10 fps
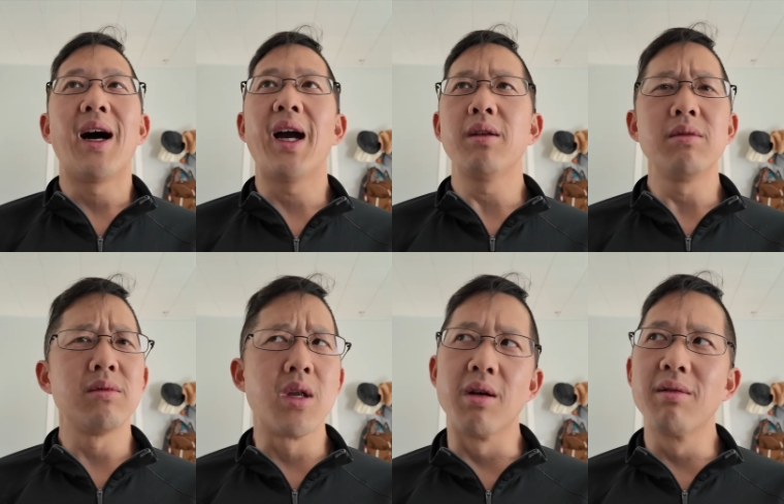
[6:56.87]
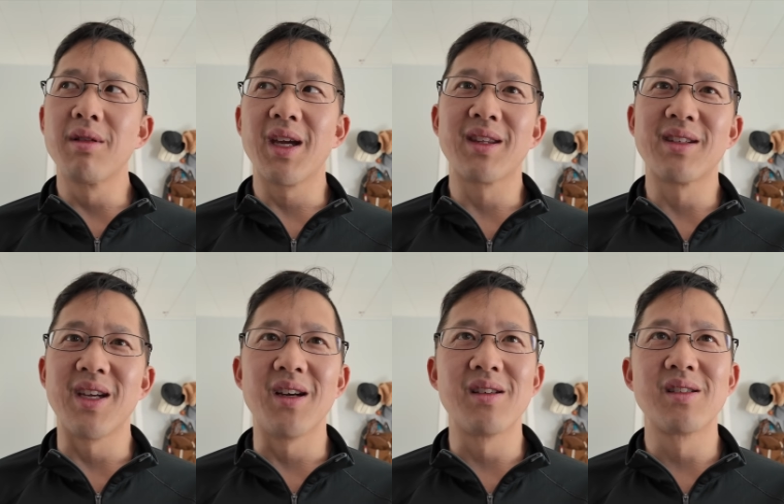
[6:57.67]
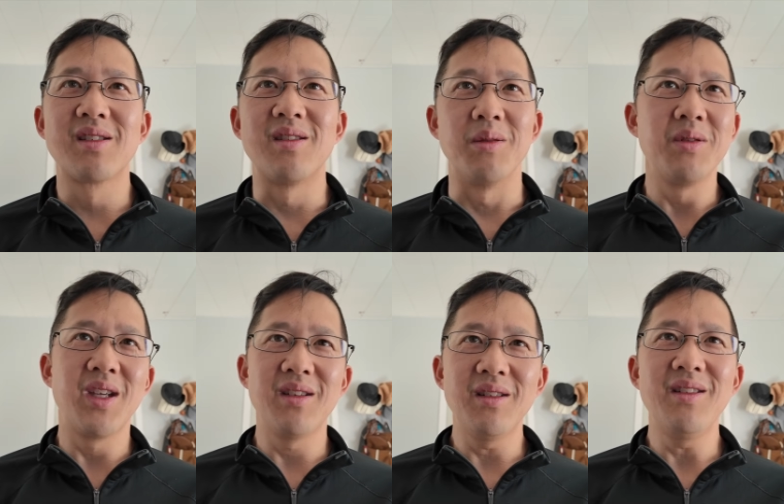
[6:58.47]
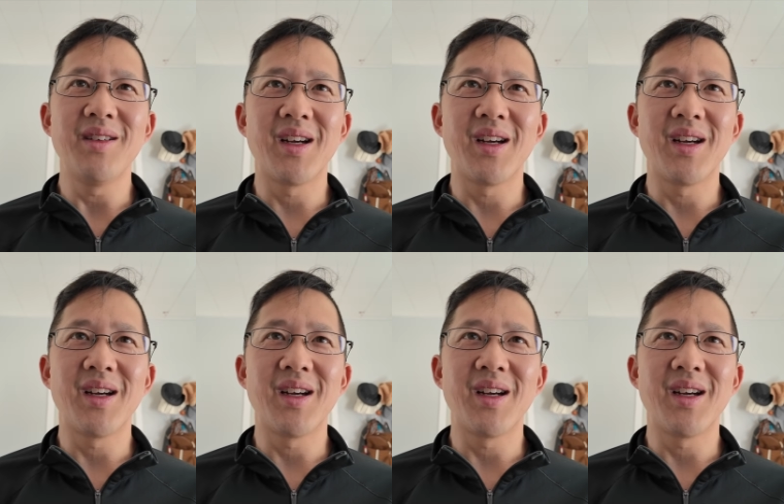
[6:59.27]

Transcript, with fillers: I don't know that the tears do heal.